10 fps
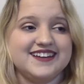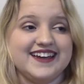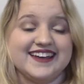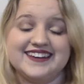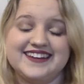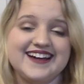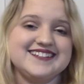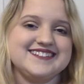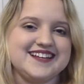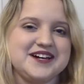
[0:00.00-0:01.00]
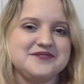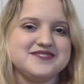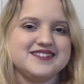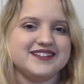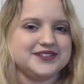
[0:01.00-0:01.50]
And that
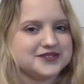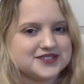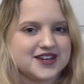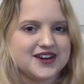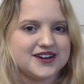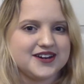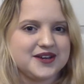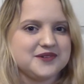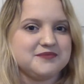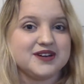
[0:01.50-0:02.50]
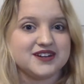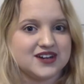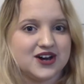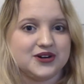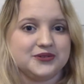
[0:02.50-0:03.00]
sounds a little scary, but
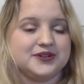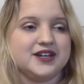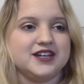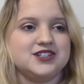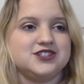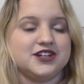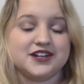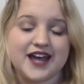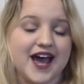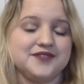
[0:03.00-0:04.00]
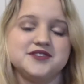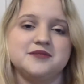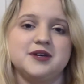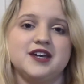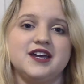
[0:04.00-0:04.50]
no, it shouldn't have
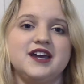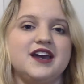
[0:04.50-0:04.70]
to be.